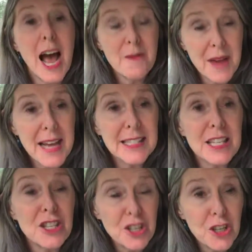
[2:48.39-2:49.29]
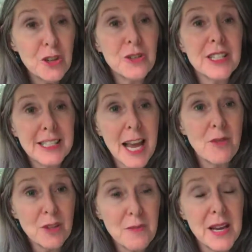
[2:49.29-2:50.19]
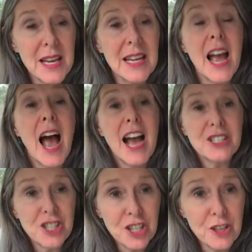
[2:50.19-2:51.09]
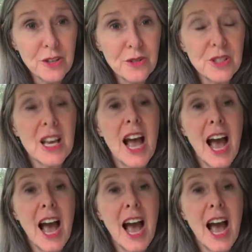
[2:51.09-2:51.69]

I'm asking you to say with me, I choose,